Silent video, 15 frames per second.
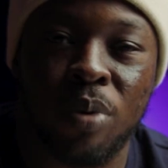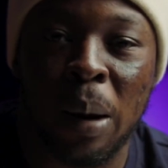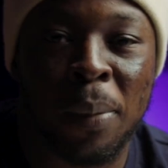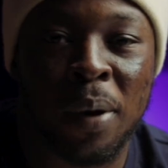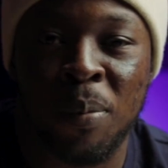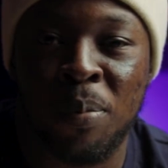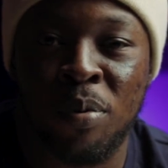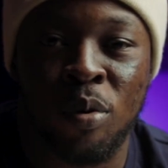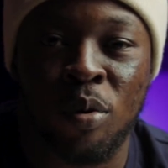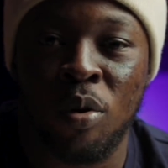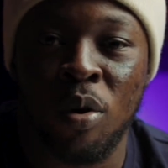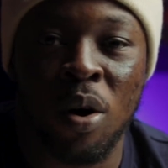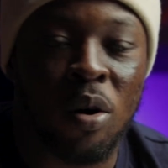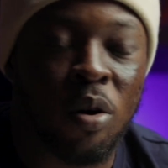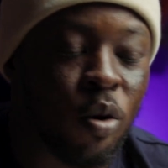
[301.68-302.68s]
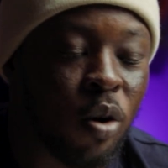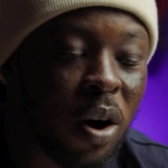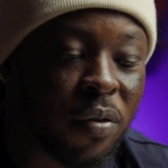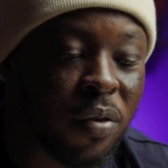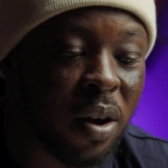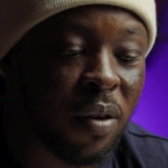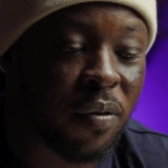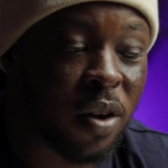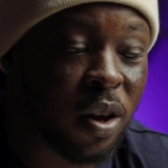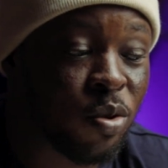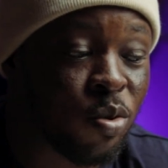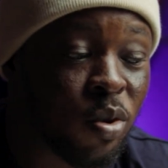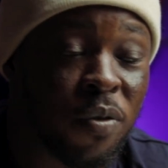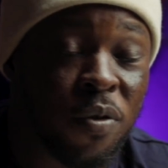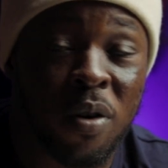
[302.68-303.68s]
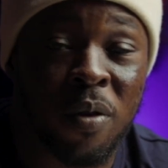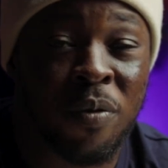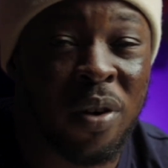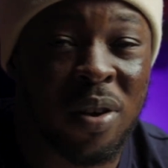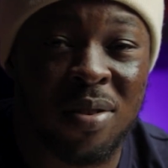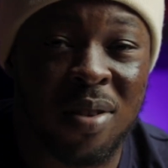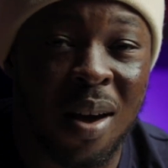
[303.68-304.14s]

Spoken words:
Premiere Pro or After Effects. So if you're a first